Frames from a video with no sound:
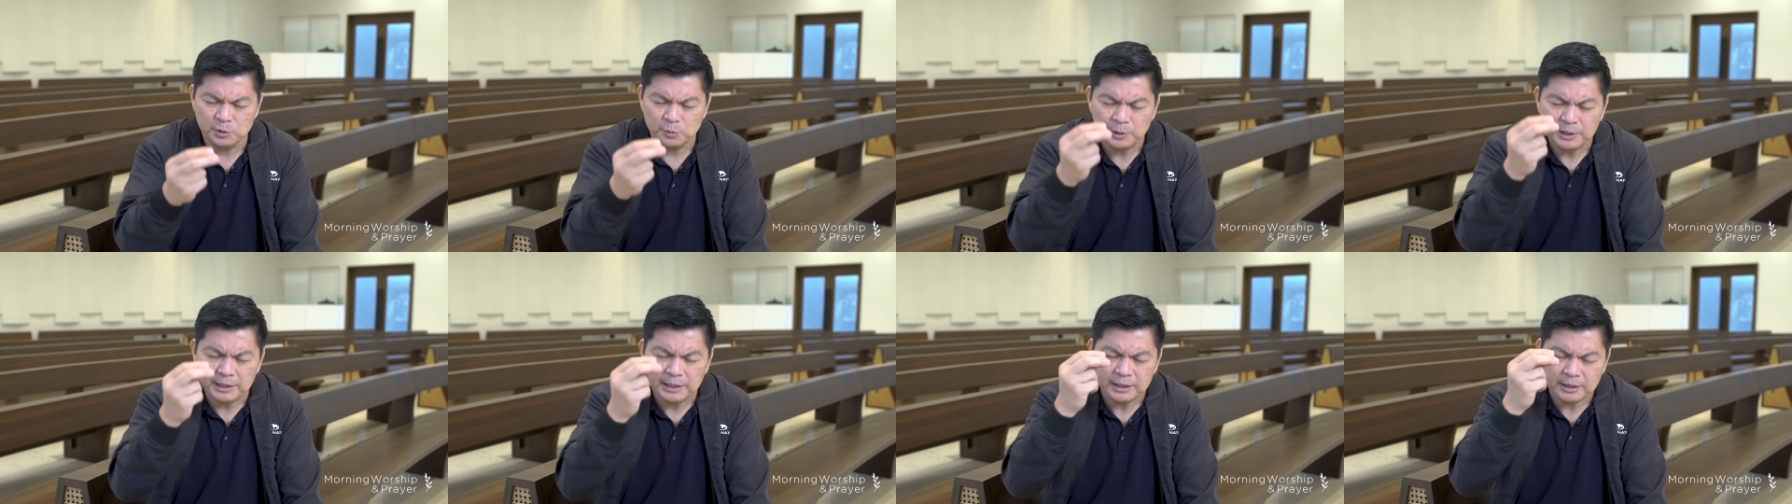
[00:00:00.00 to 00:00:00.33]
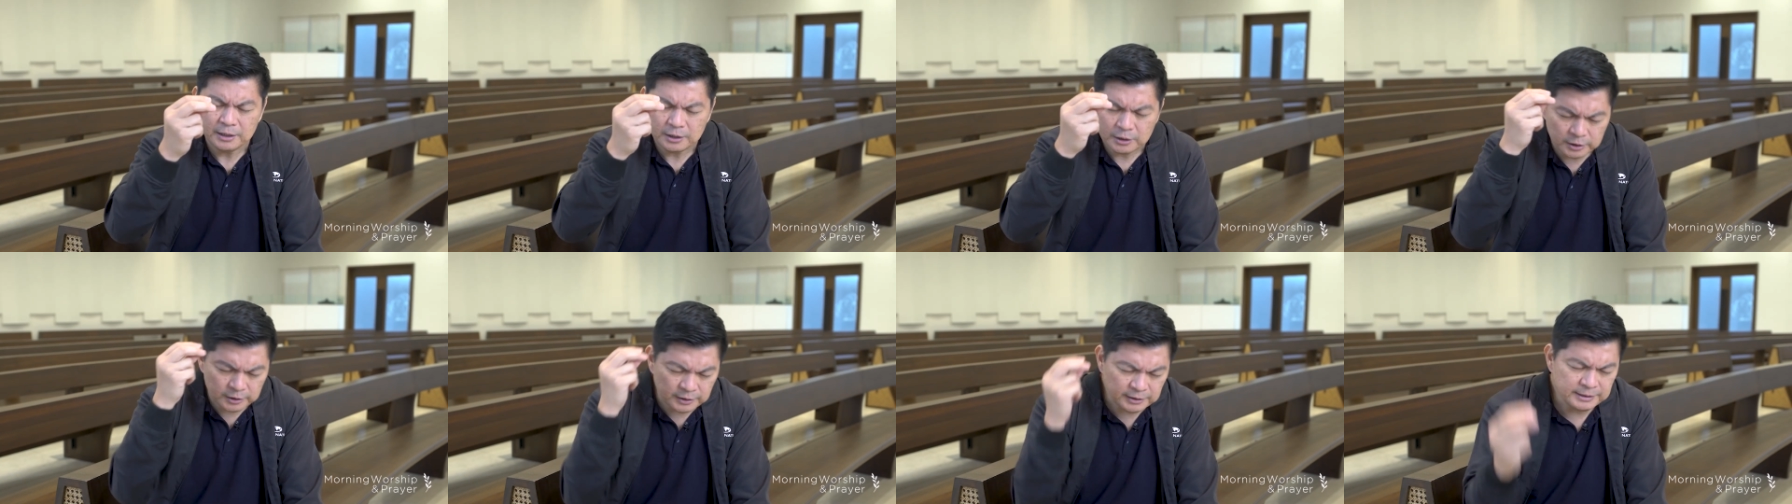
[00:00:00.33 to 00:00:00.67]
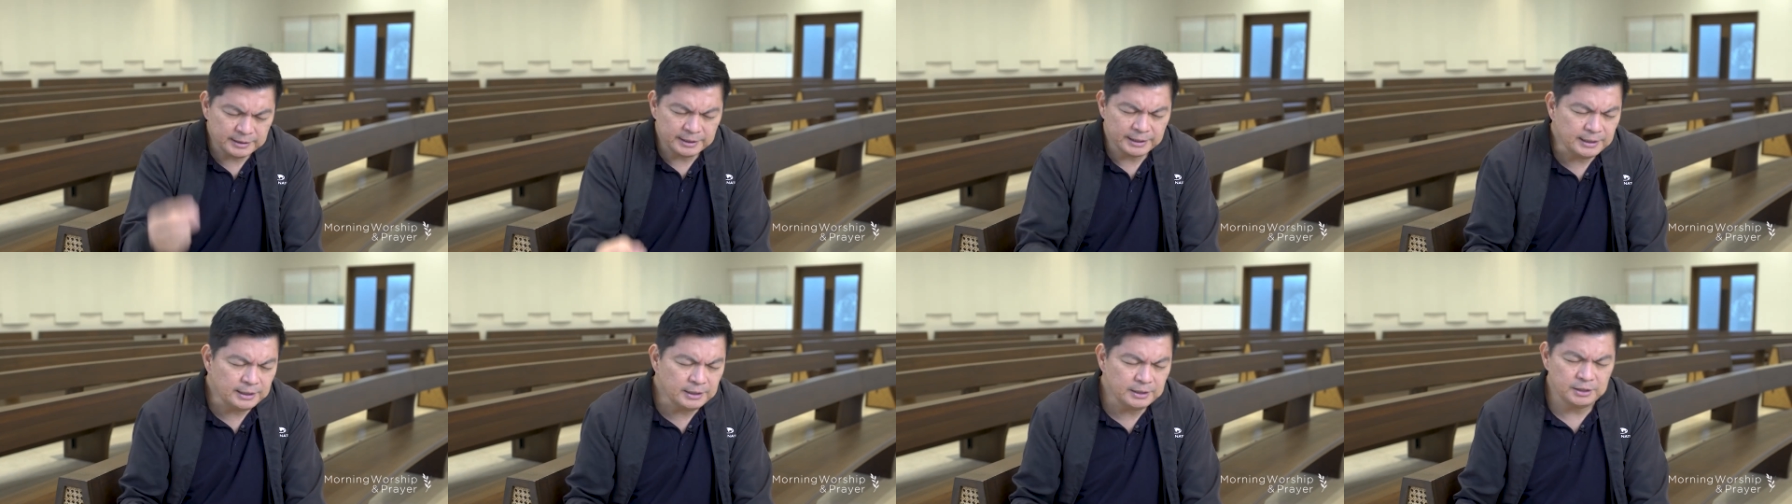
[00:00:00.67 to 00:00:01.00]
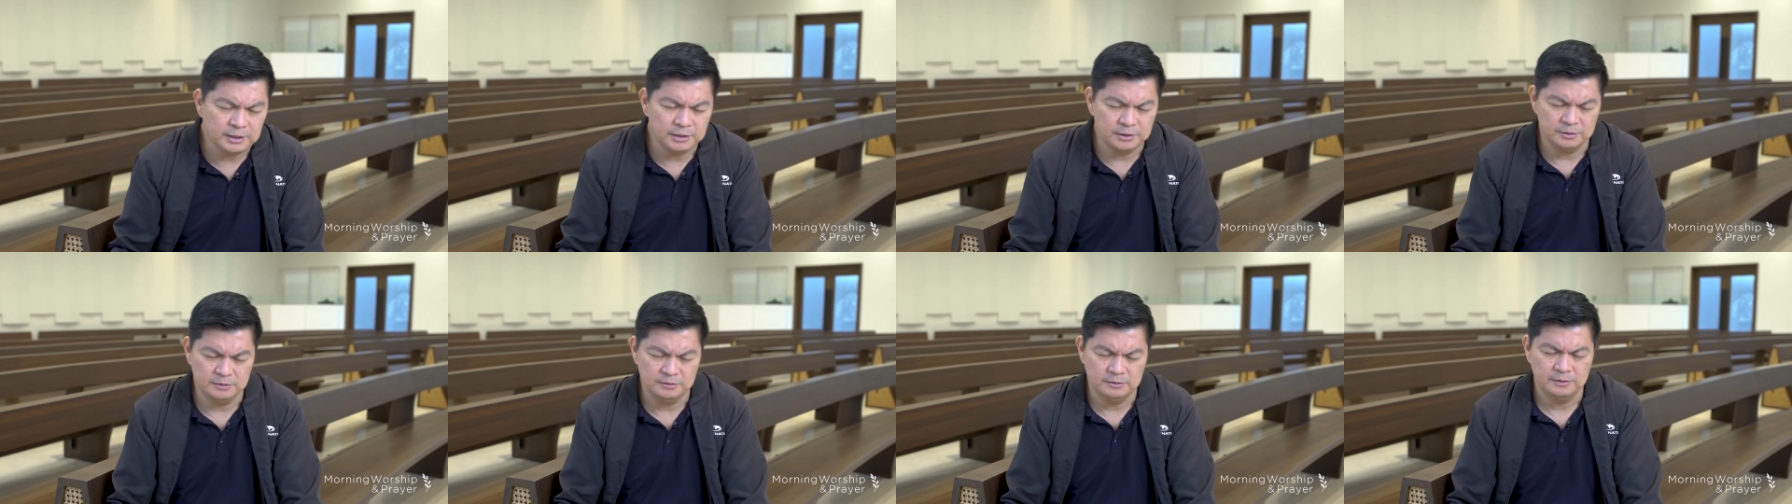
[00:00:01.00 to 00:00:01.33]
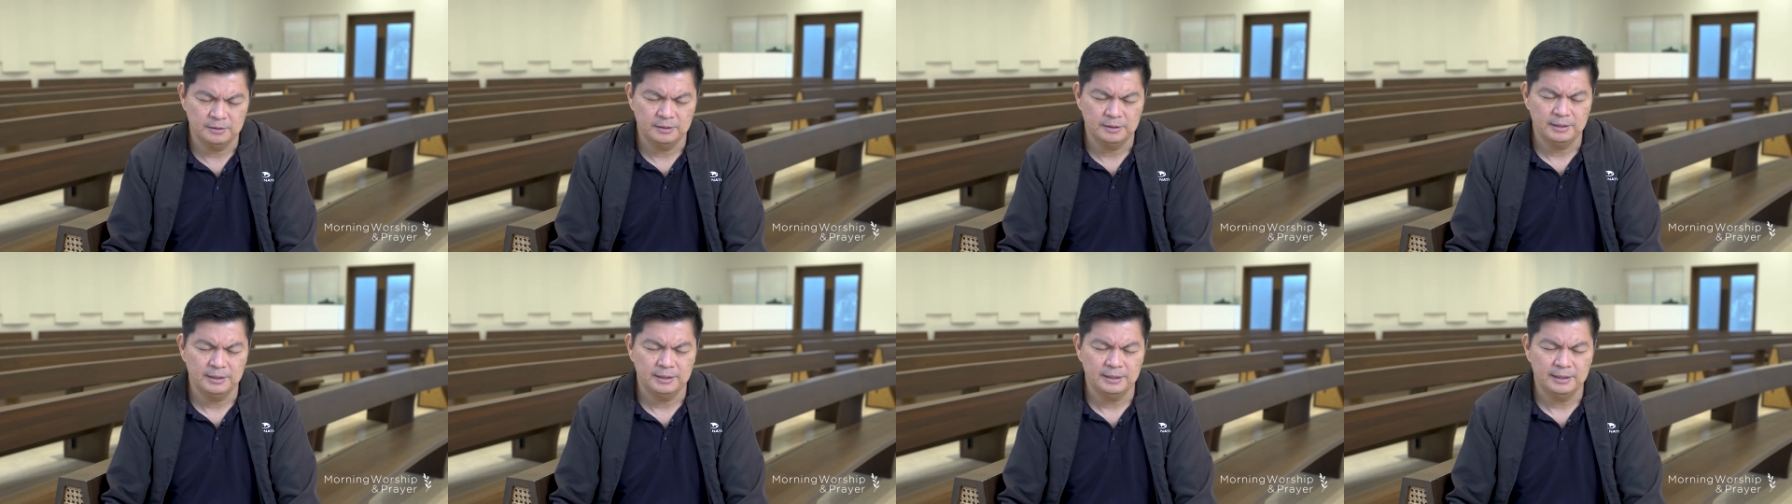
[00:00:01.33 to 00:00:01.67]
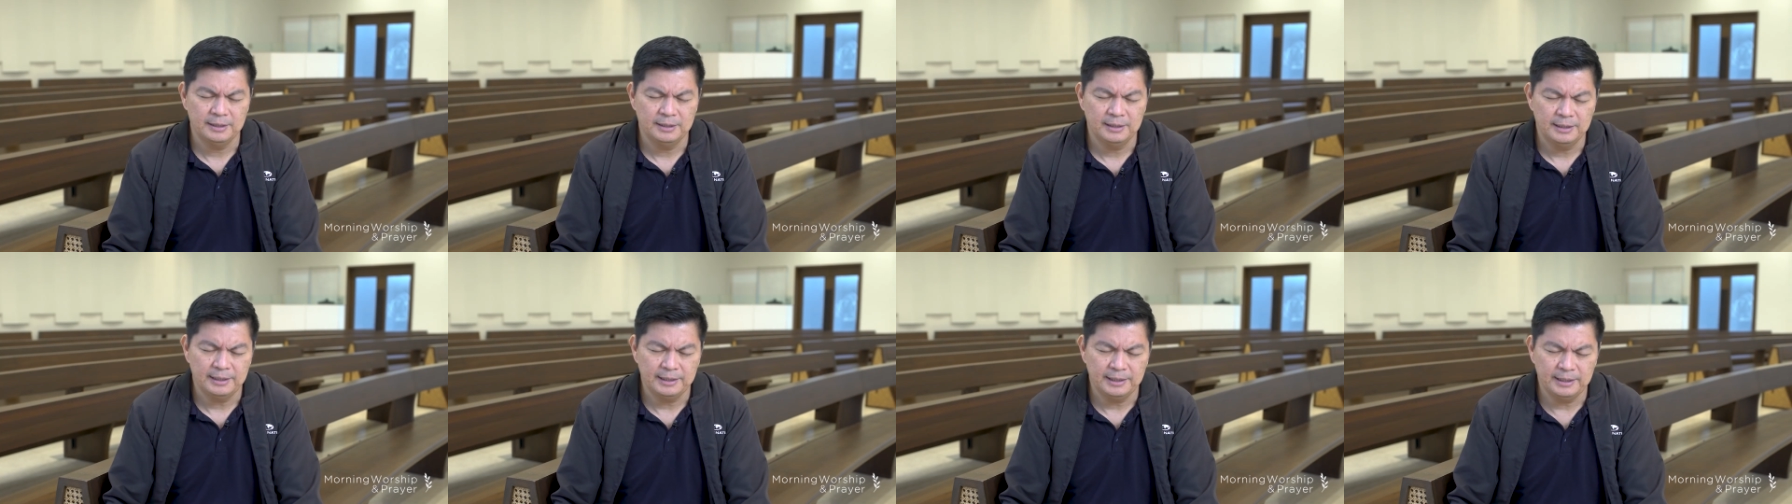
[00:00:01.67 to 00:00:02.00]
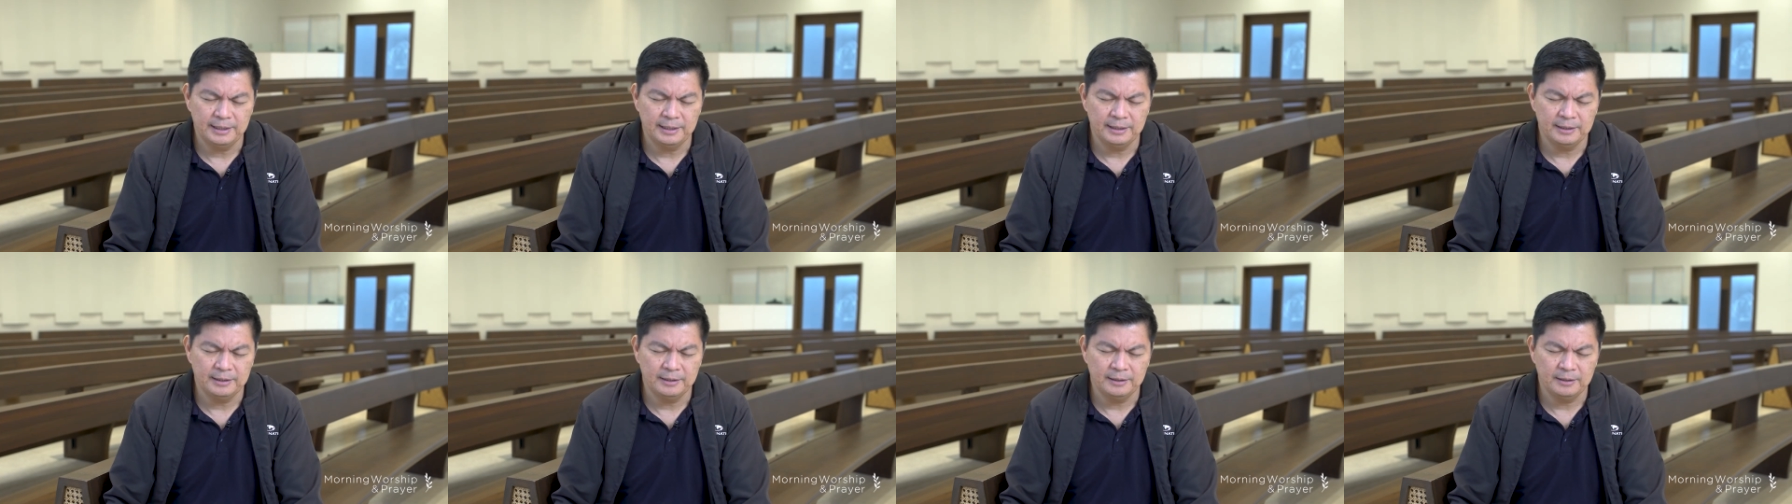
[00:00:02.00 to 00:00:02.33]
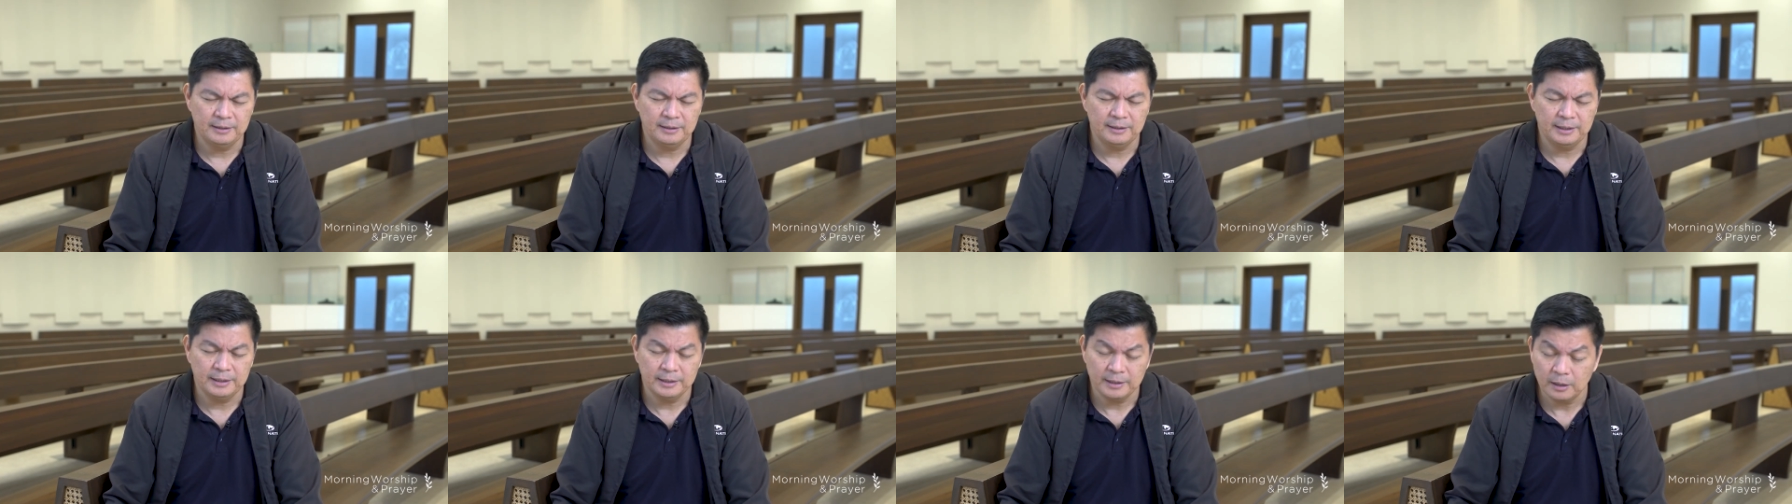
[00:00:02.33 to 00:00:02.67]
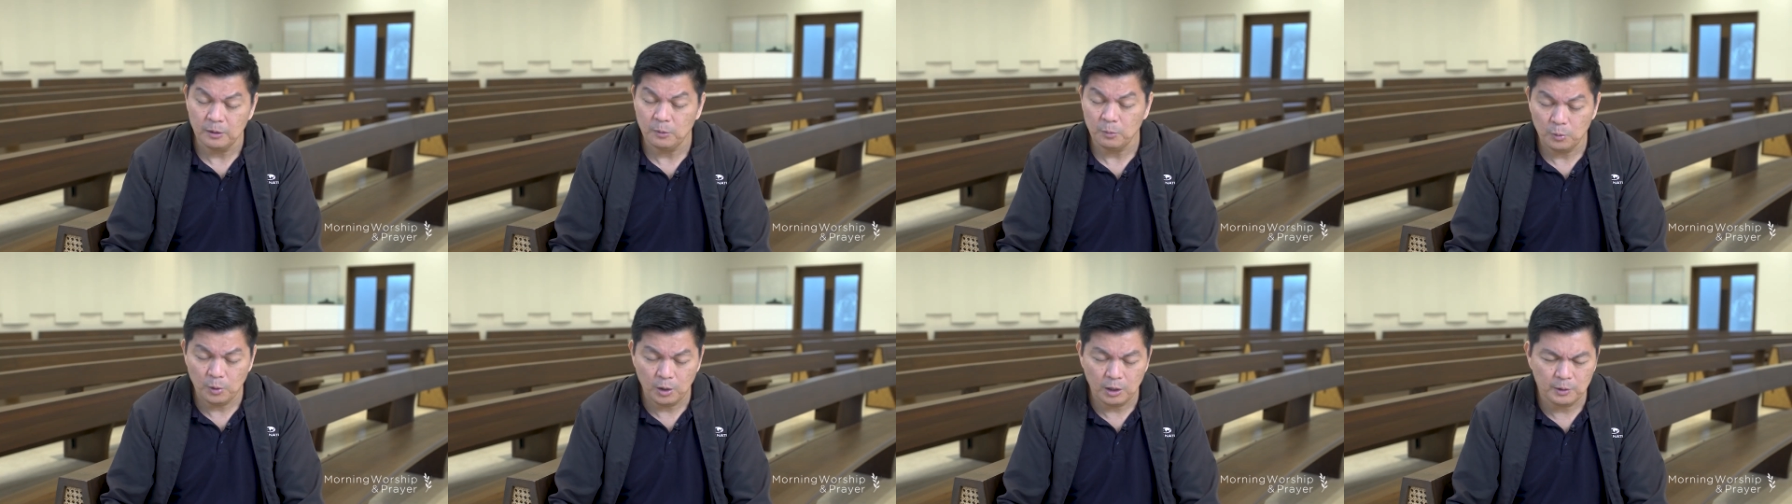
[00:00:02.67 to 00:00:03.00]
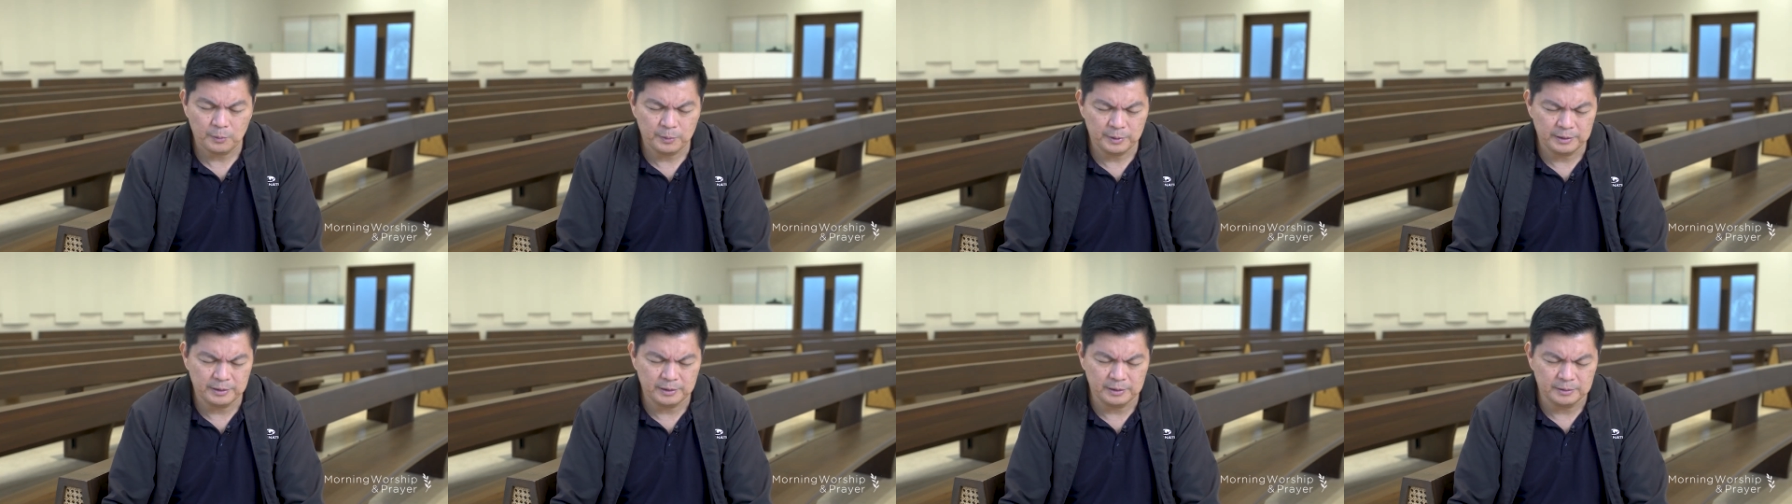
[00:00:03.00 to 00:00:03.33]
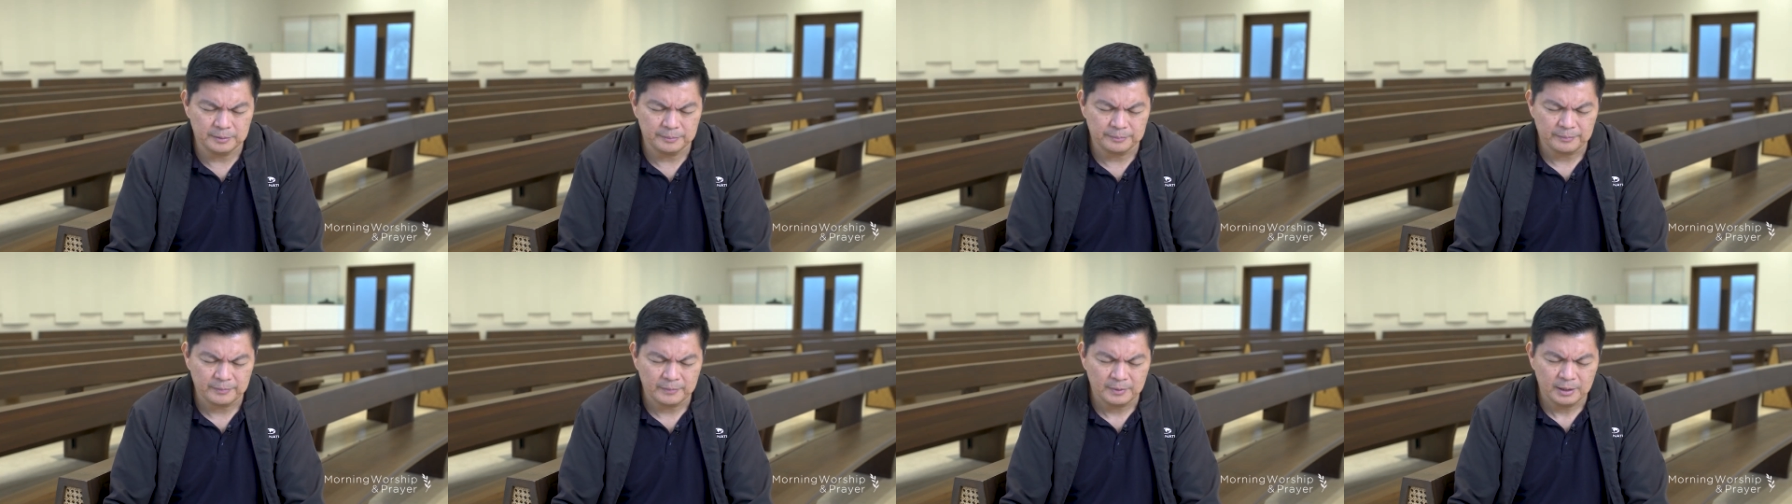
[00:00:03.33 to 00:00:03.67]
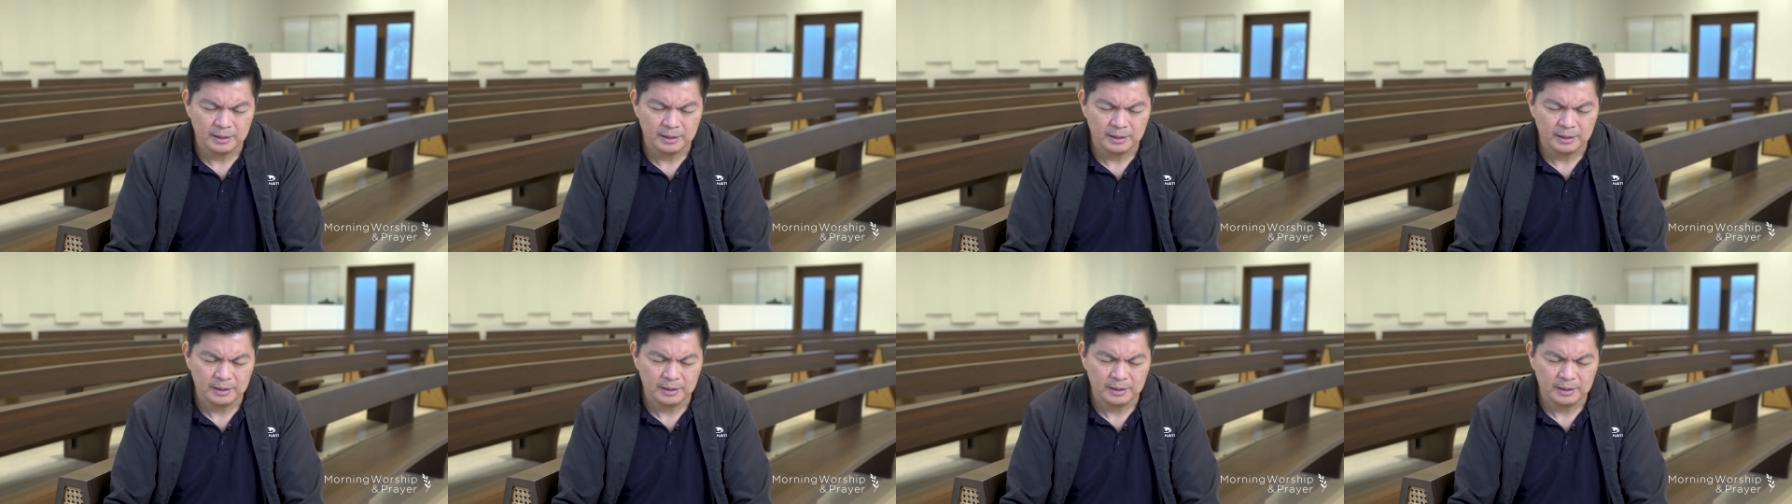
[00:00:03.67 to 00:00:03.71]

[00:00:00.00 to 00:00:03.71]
we continue in, in our walk with you,